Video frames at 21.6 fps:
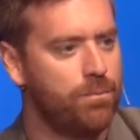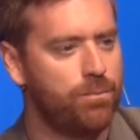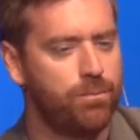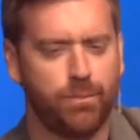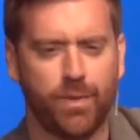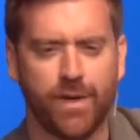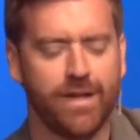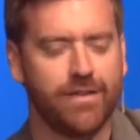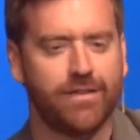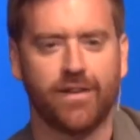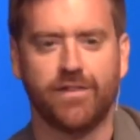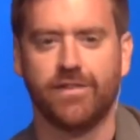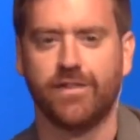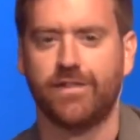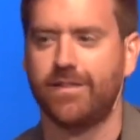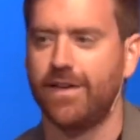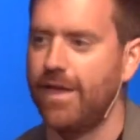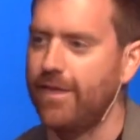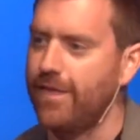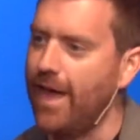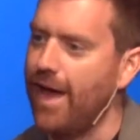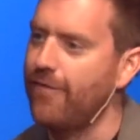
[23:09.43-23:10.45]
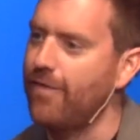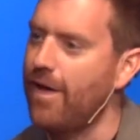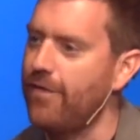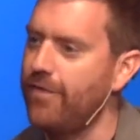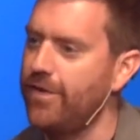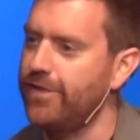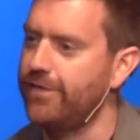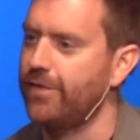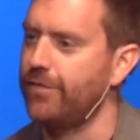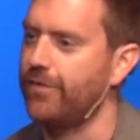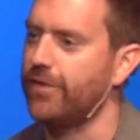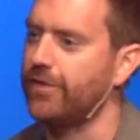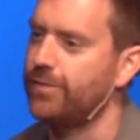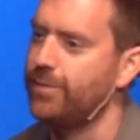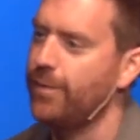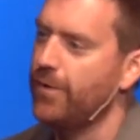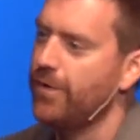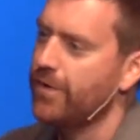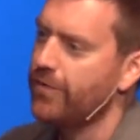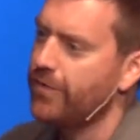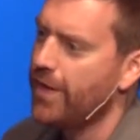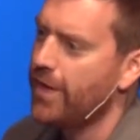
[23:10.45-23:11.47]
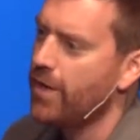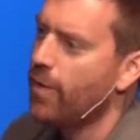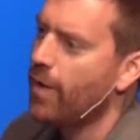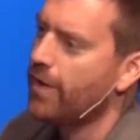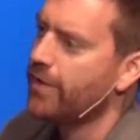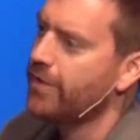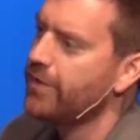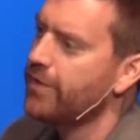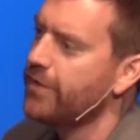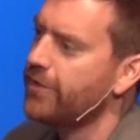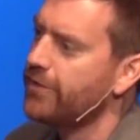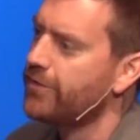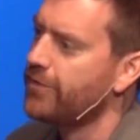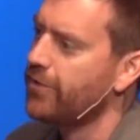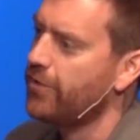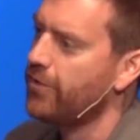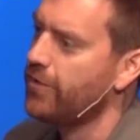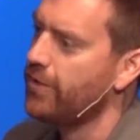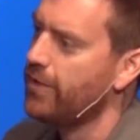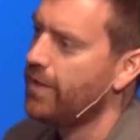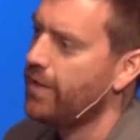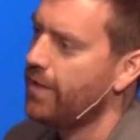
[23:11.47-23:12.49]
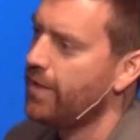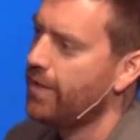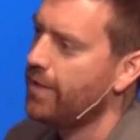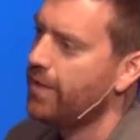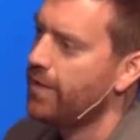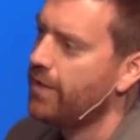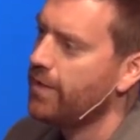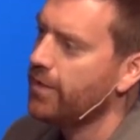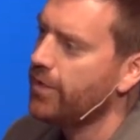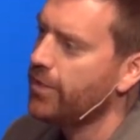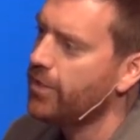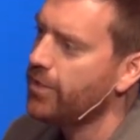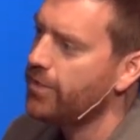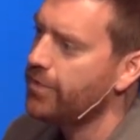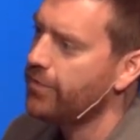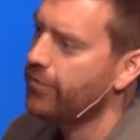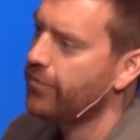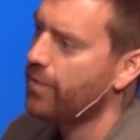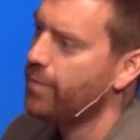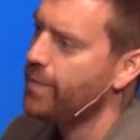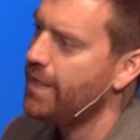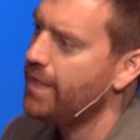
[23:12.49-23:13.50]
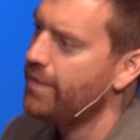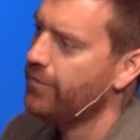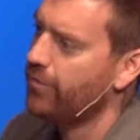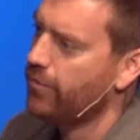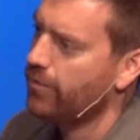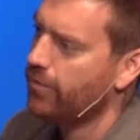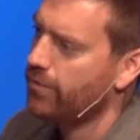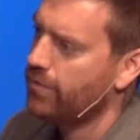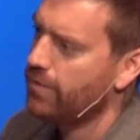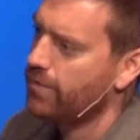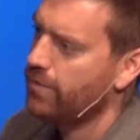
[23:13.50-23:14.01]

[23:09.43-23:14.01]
But it doesn't say they have evidence of the Spirit if they know how to discern good from evil.